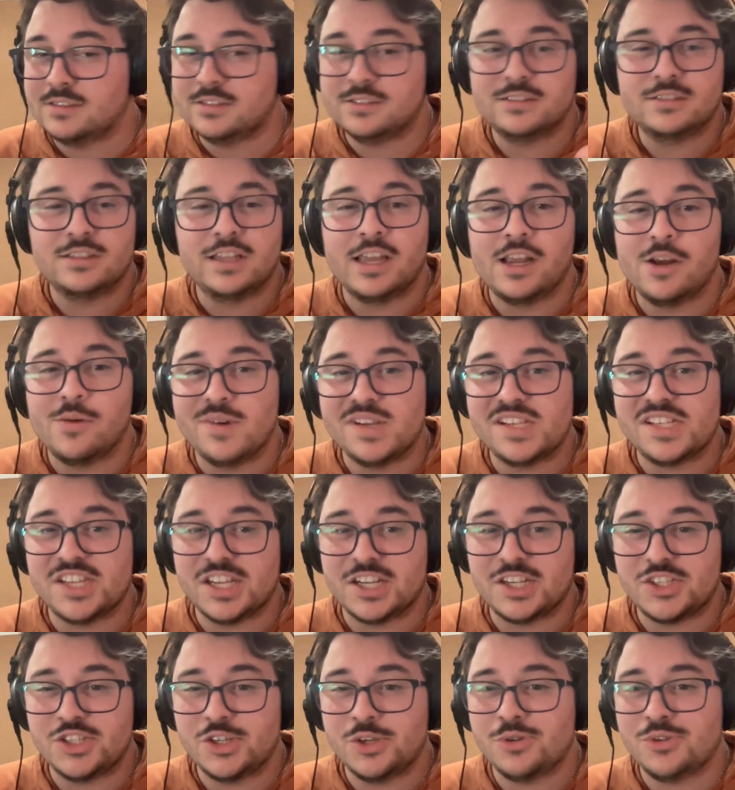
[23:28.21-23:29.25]

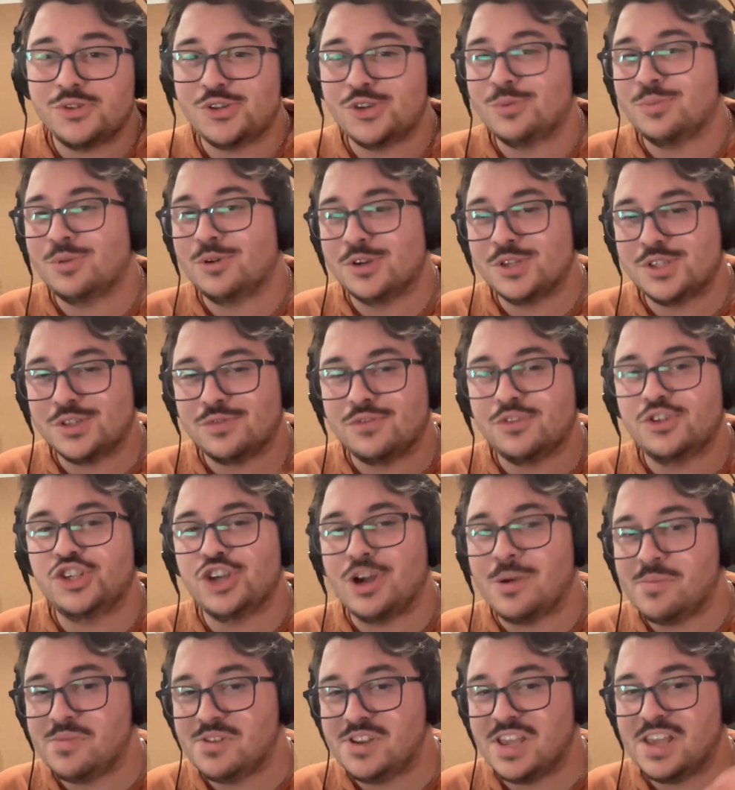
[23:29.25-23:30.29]
linguistics YouTubers have
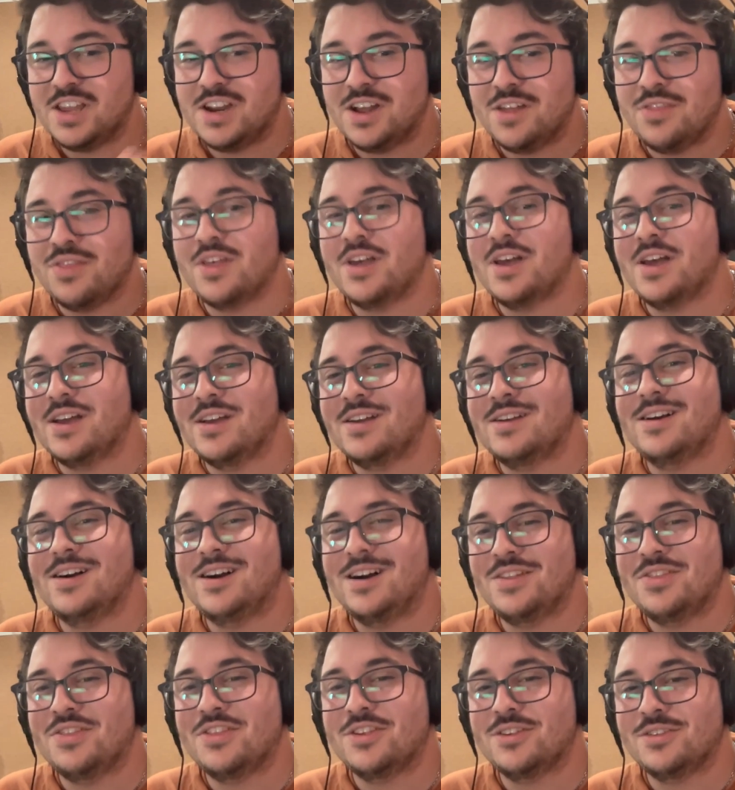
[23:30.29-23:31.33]
jumped in on
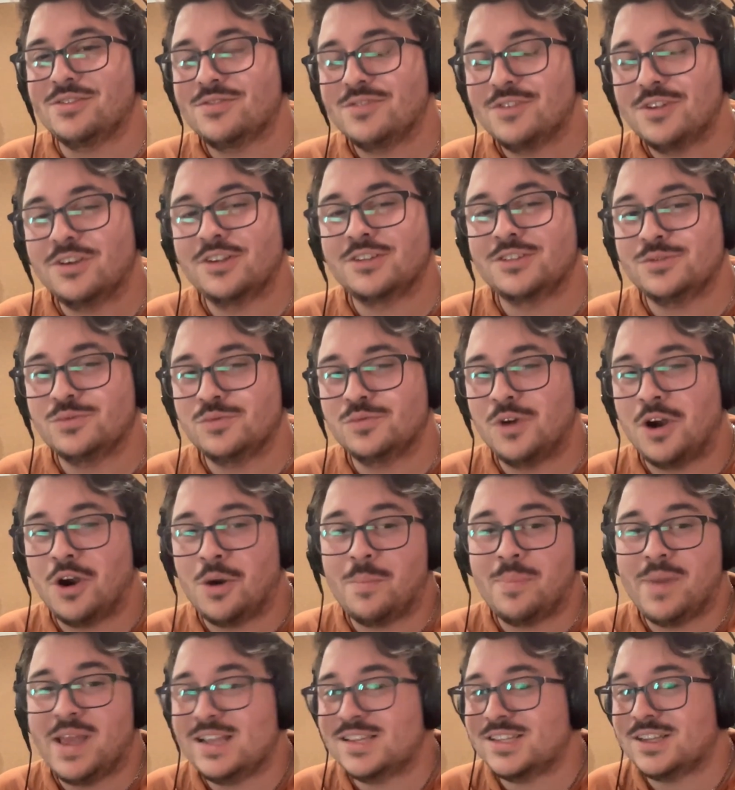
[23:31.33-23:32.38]
the are
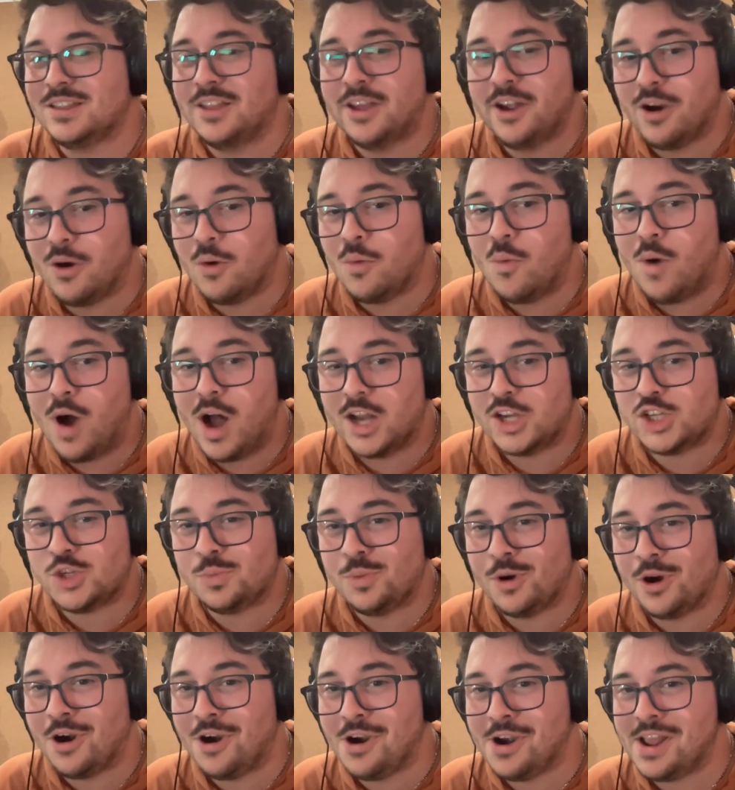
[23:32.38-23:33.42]
basically our watch
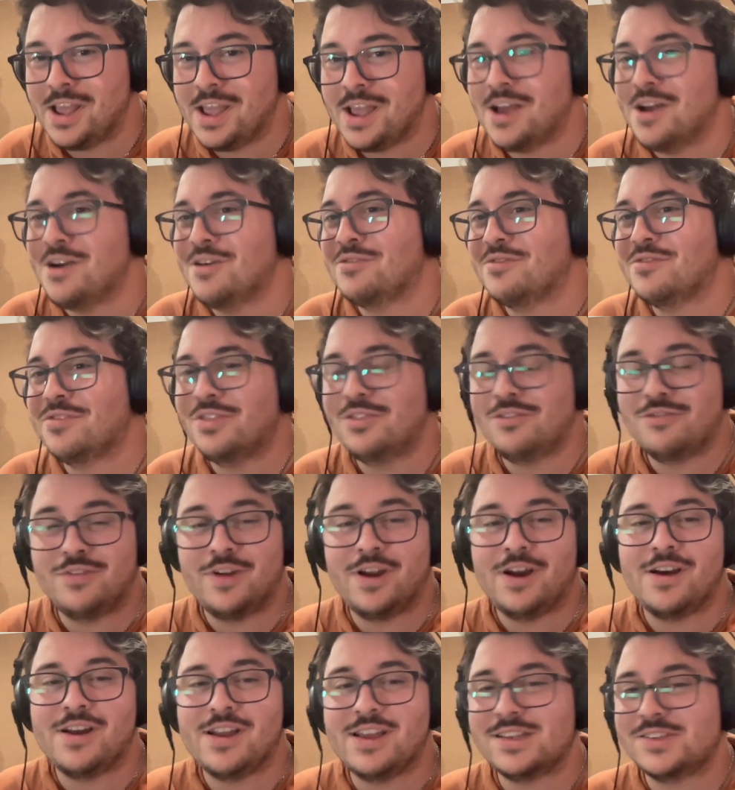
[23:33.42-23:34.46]
party of the
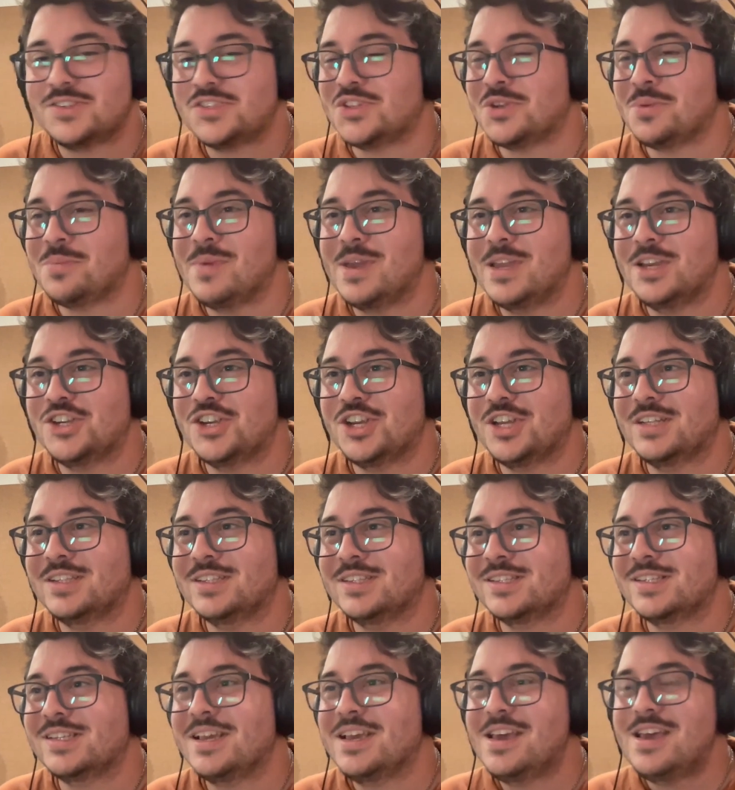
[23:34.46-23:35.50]
various
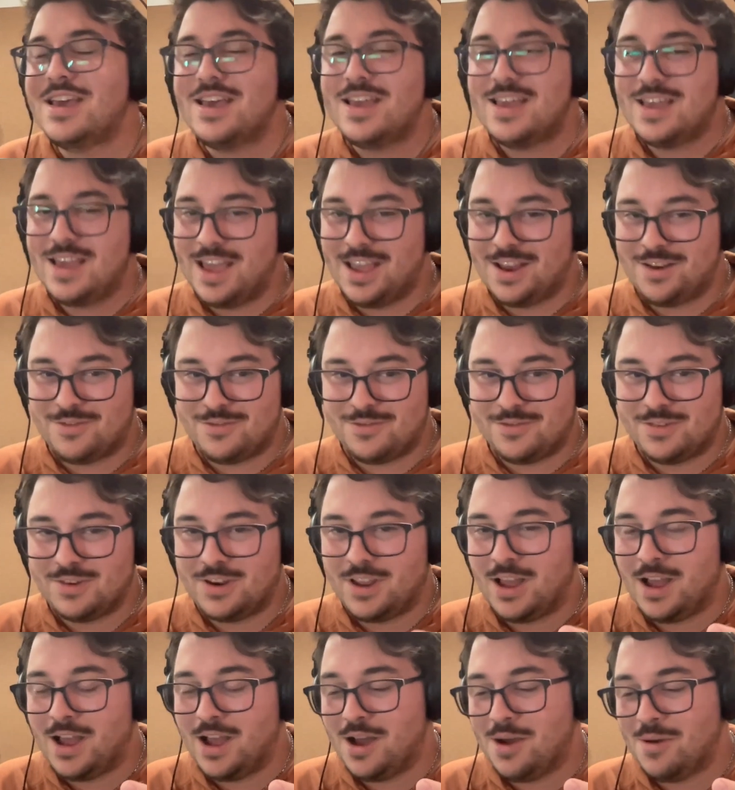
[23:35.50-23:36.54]
submissions, and
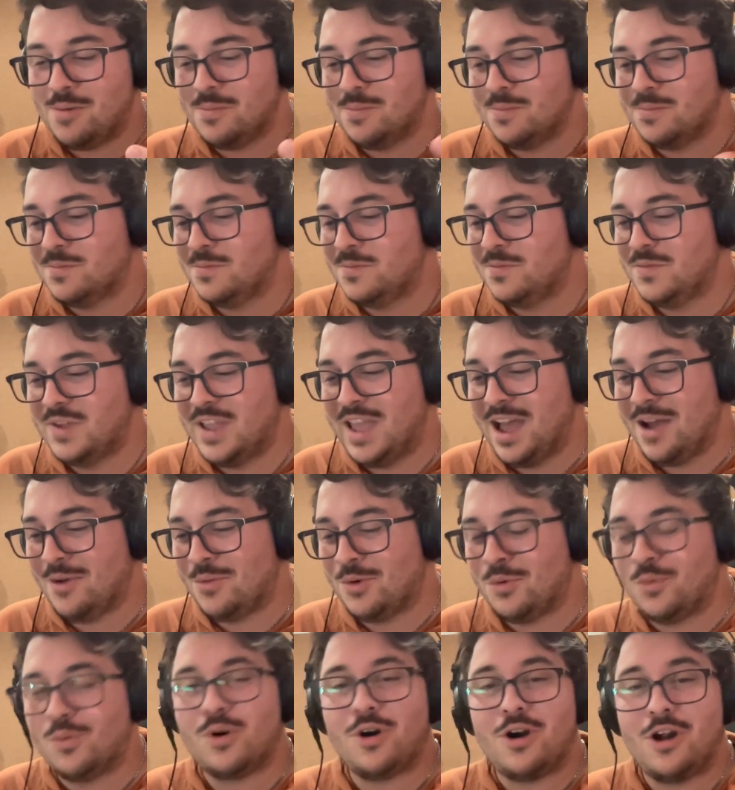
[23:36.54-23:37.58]
yeah,
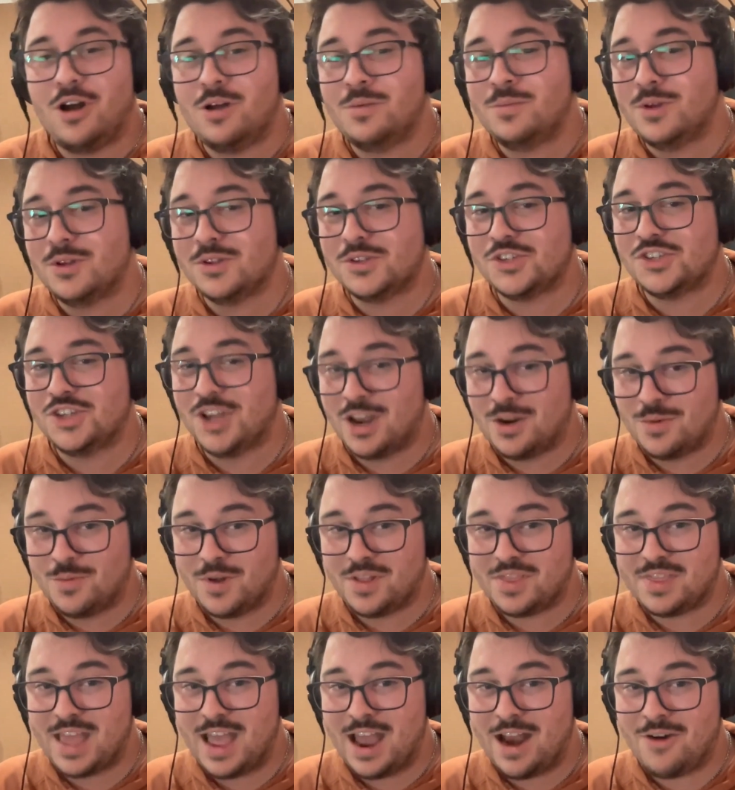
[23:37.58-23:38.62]
well, we're almost done
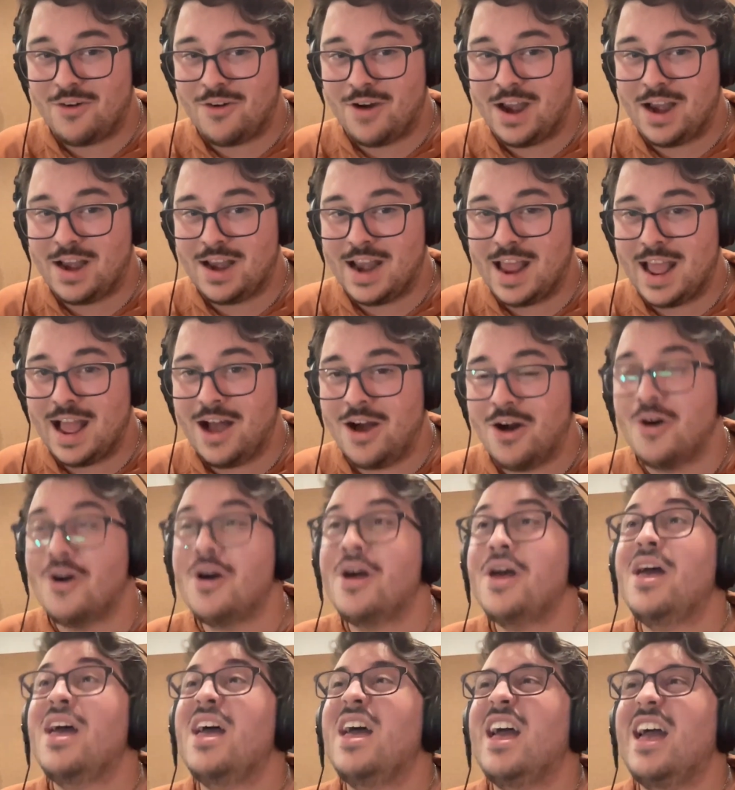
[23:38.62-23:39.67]
with that right
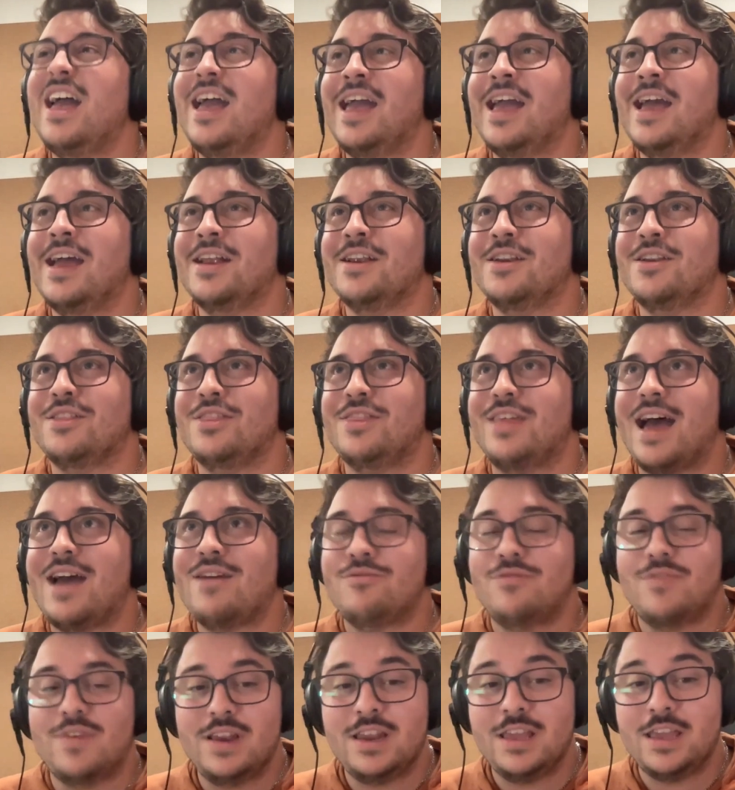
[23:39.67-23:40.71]
now, and
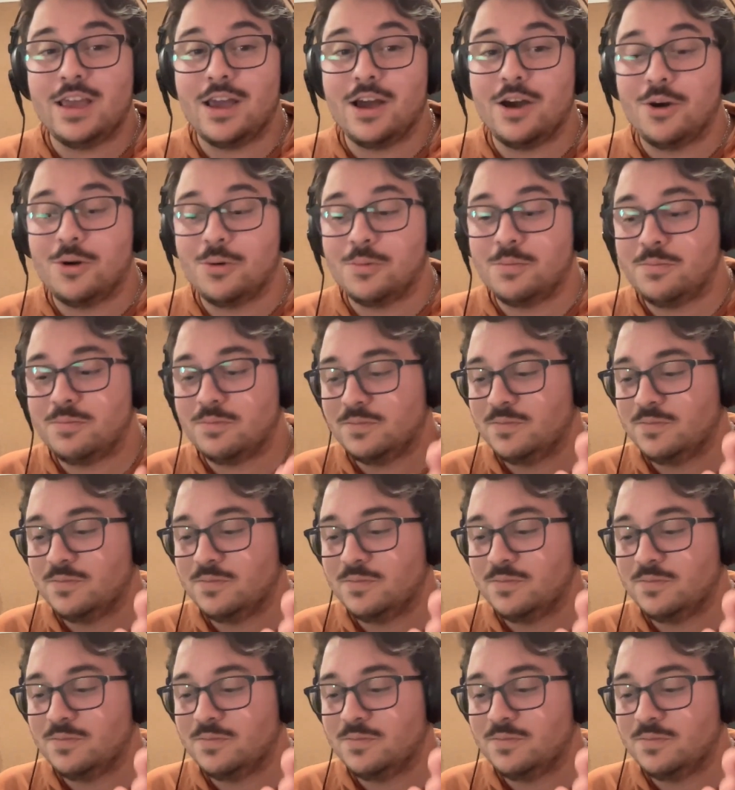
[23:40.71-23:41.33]
that video,